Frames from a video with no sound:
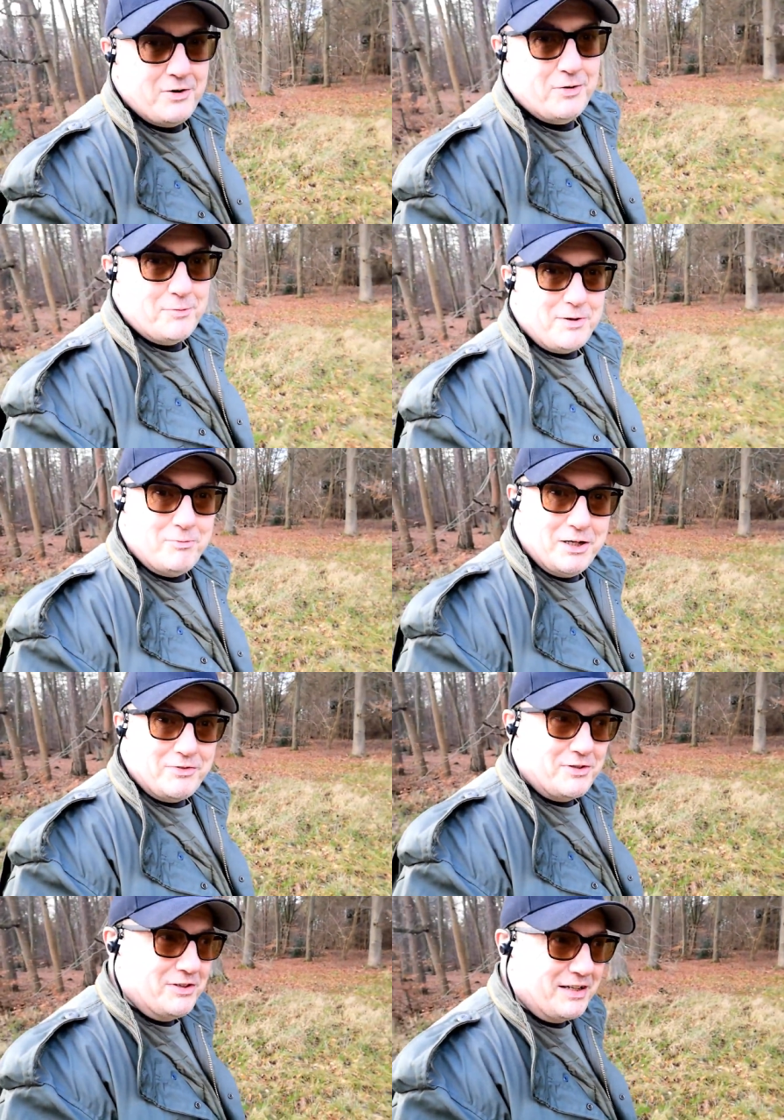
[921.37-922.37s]
Gotta be
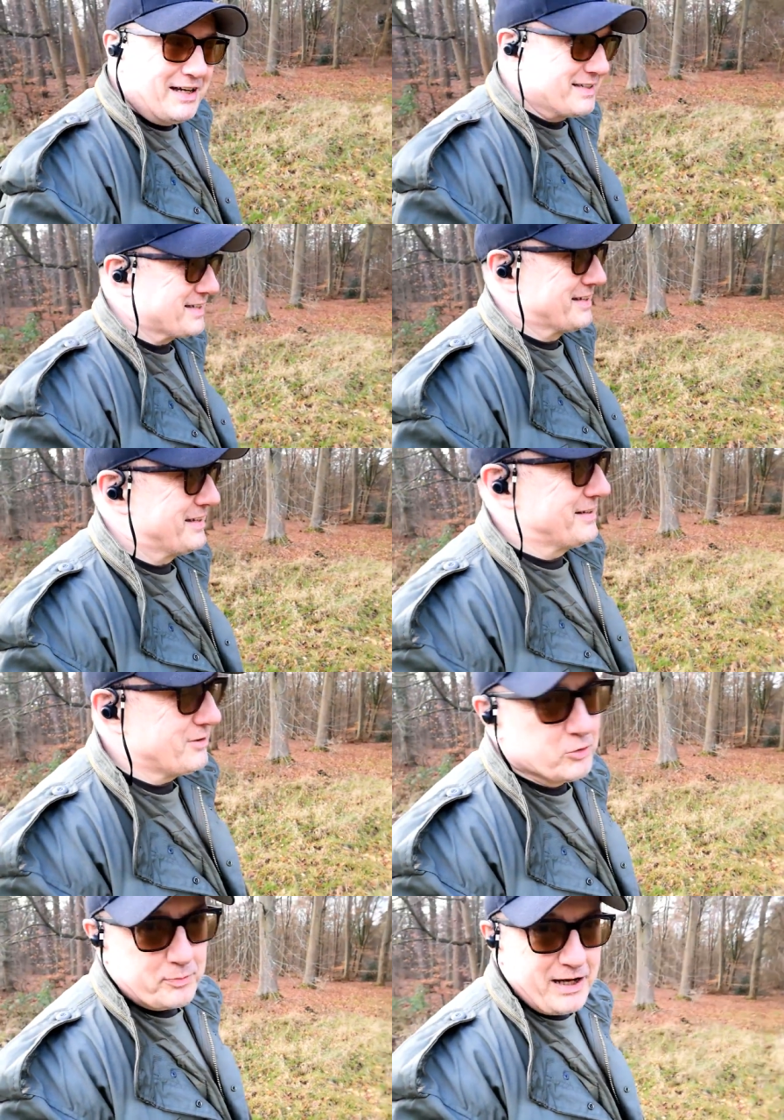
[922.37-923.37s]
worth doing, hasn't
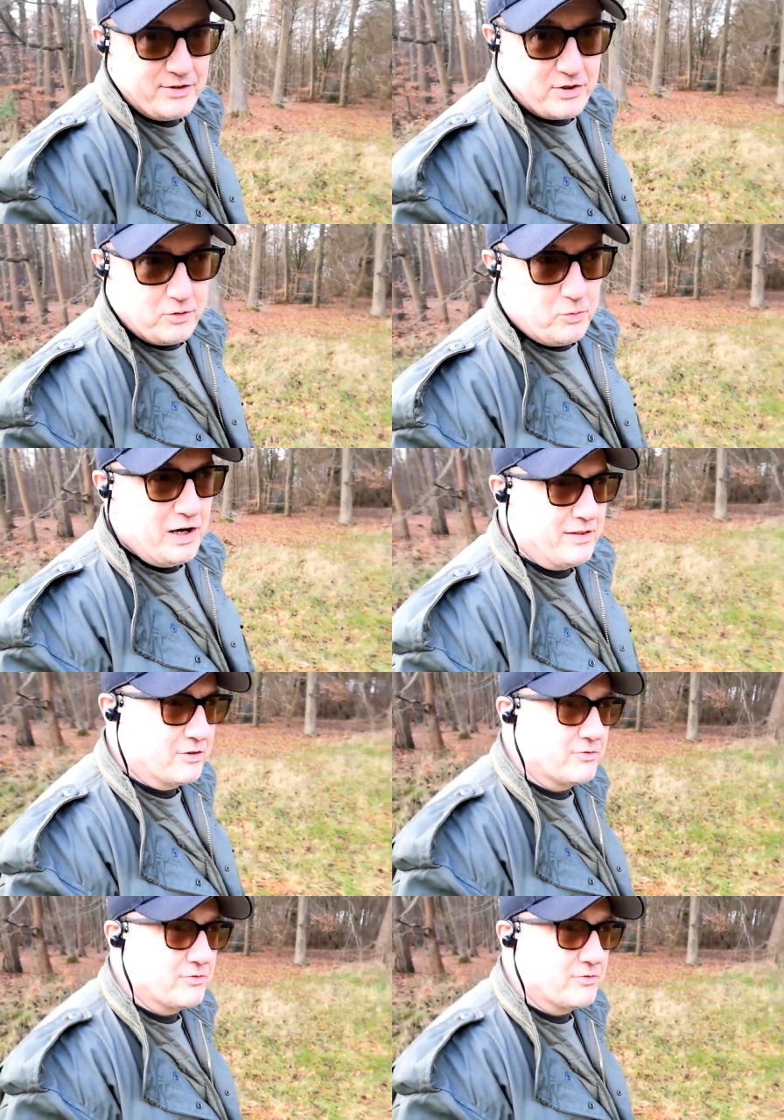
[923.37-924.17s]
it? All depends on the weather.